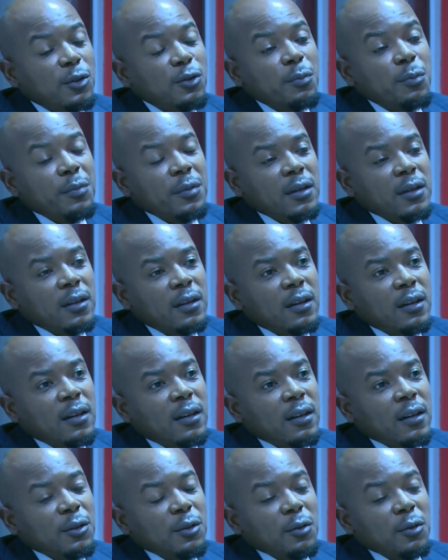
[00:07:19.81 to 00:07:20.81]
to be
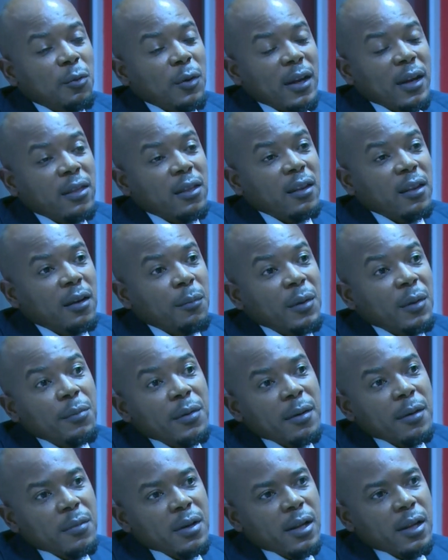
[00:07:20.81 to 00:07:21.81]
worth
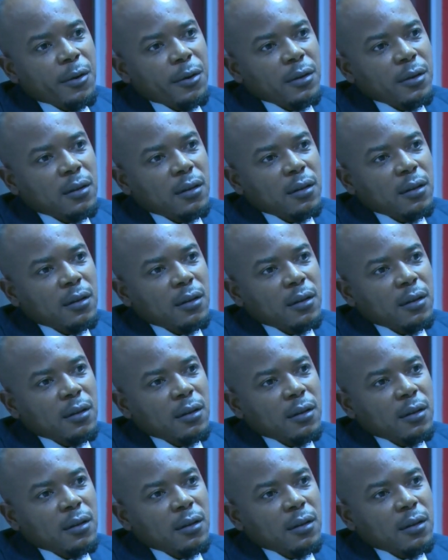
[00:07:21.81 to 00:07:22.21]
maybe a million.